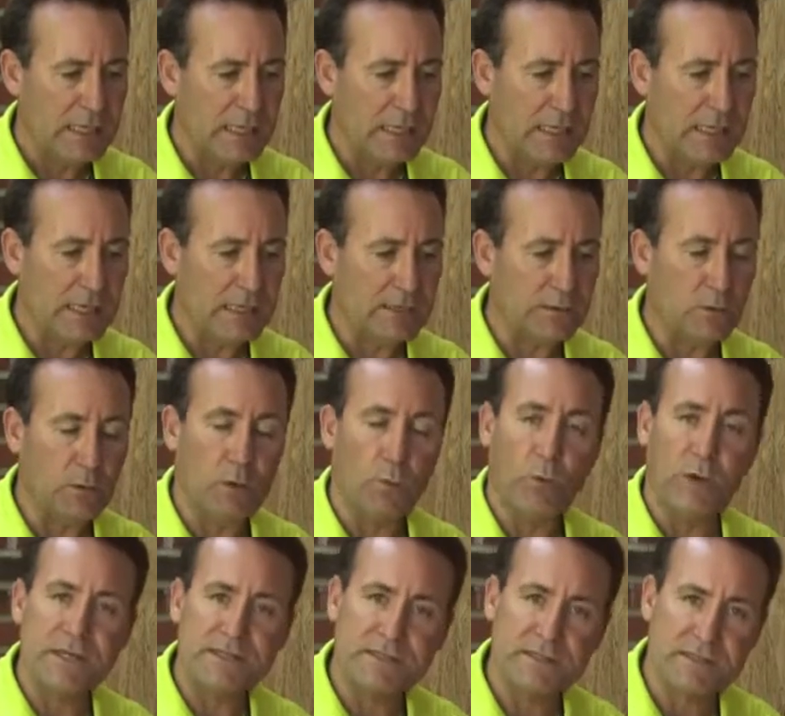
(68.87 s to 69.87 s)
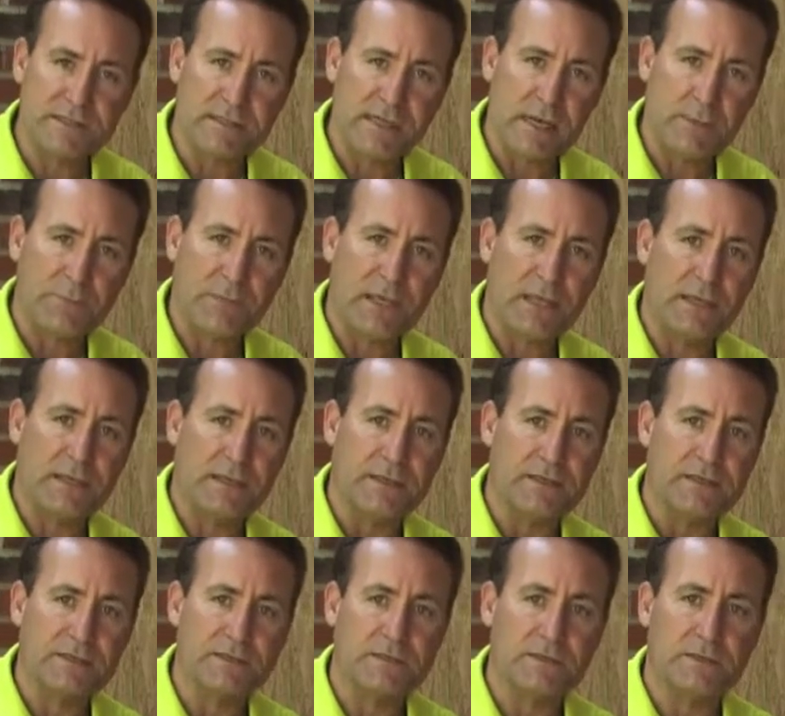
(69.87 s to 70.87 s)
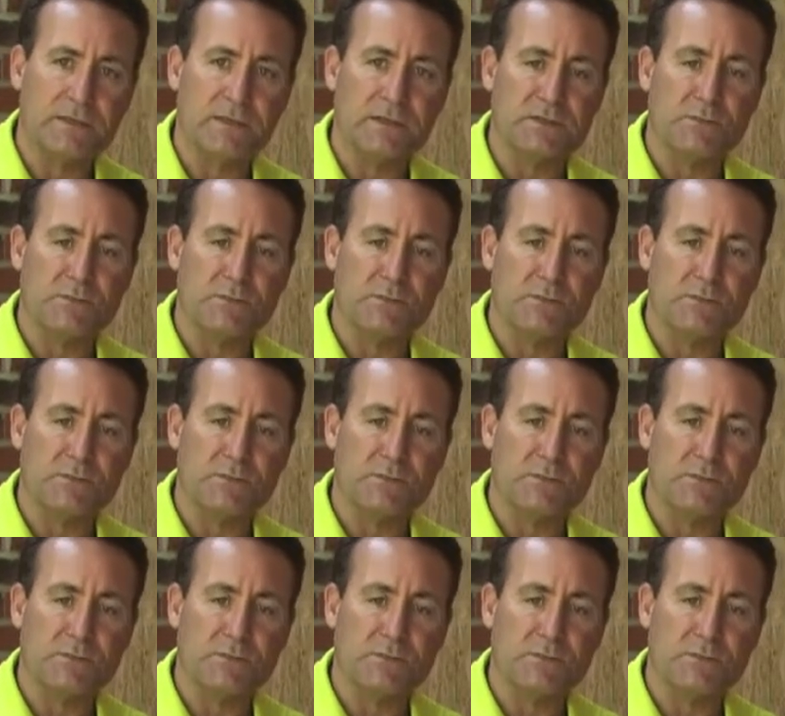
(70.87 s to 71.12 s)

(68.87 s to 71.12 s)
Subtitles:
And ways to stop that is